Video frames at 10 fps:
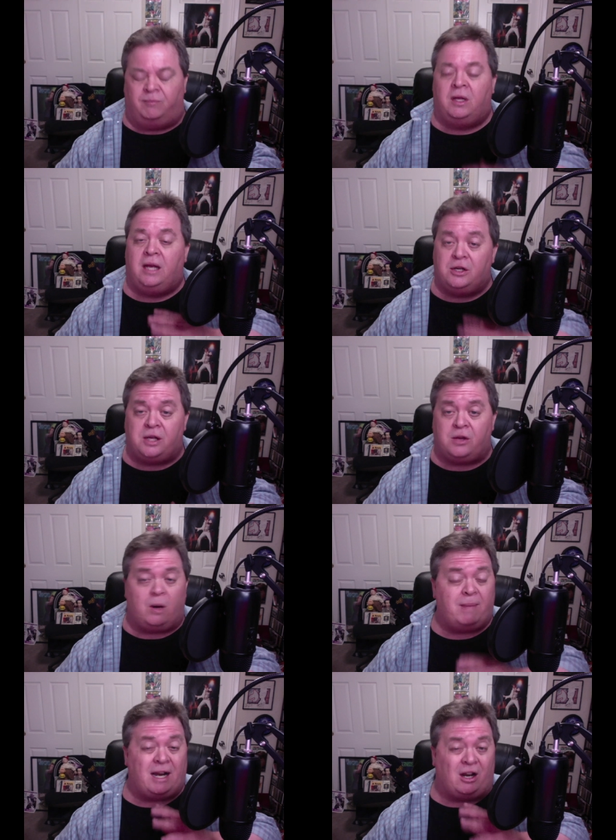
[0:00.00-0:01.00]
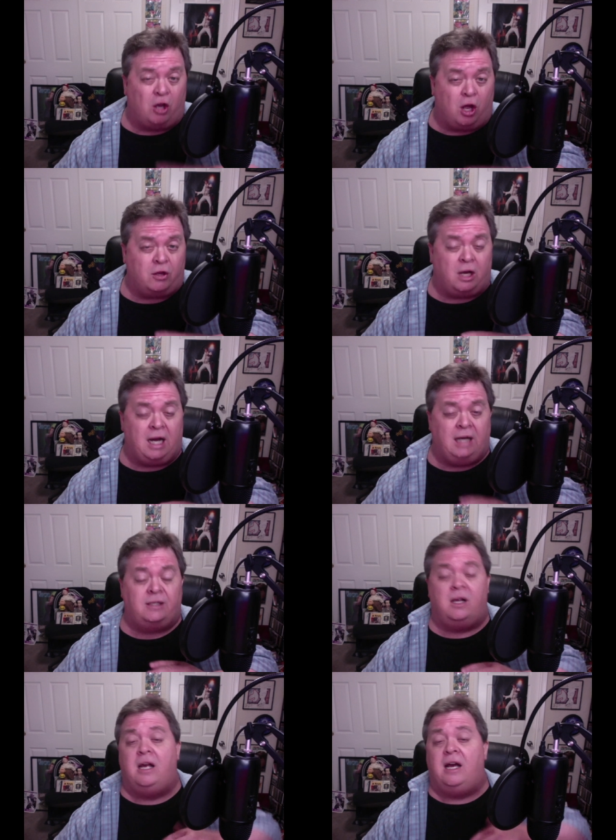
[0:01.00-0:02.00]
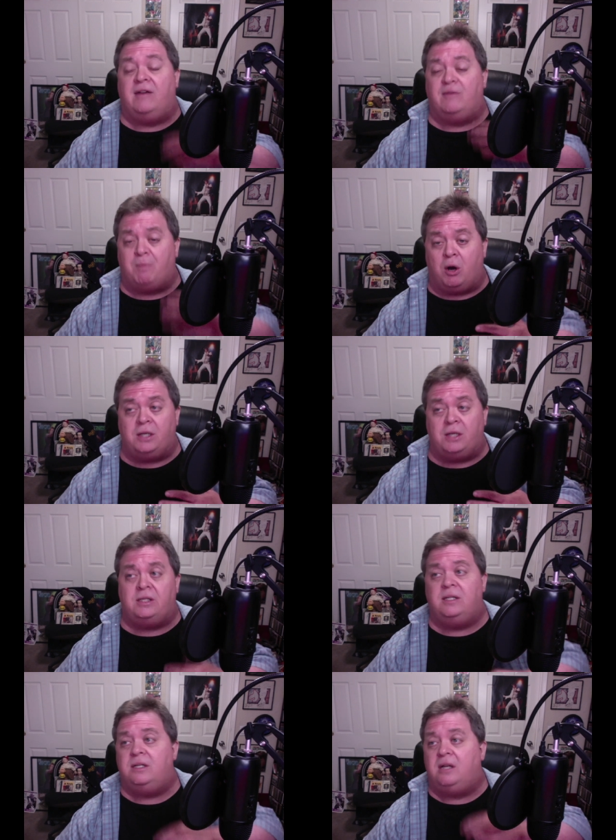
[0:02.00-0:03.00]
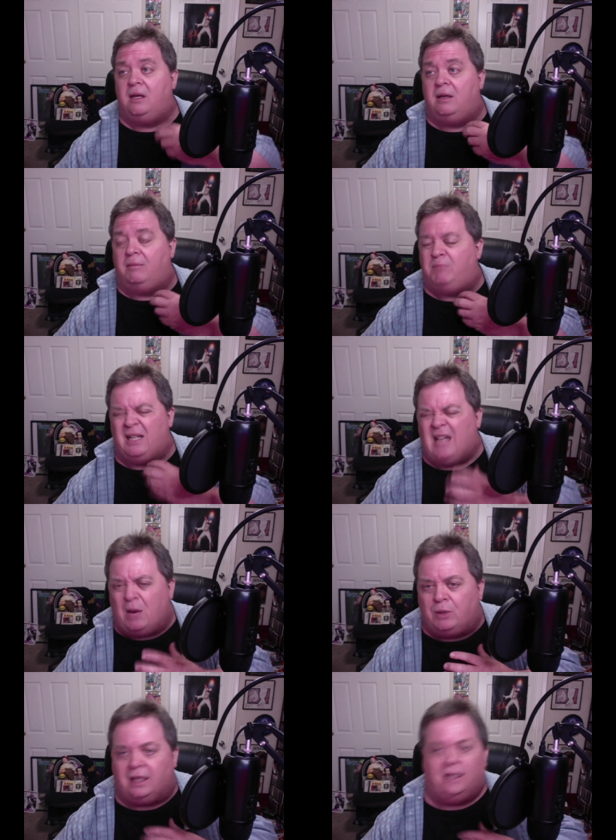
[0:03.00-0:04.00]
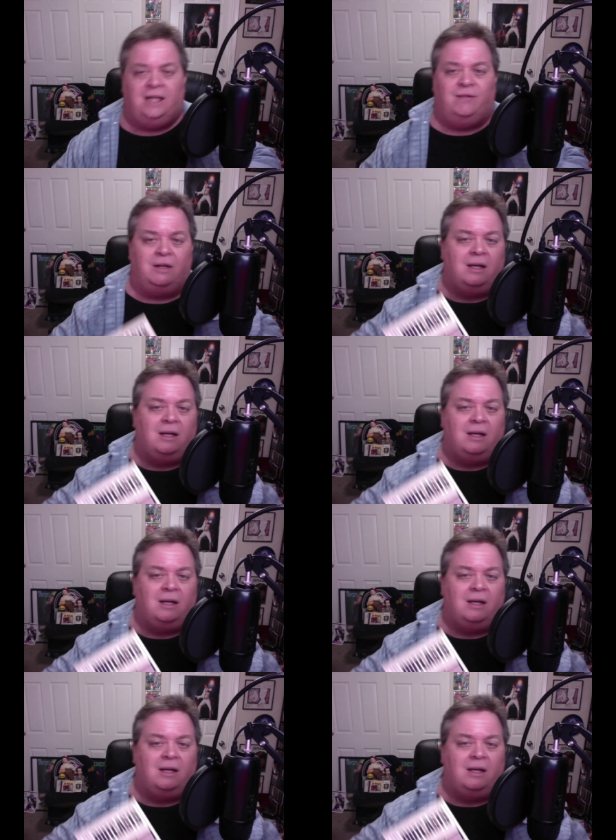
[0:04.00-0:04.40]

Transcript: Here's another great band along the lines of the Partisans, but not really even.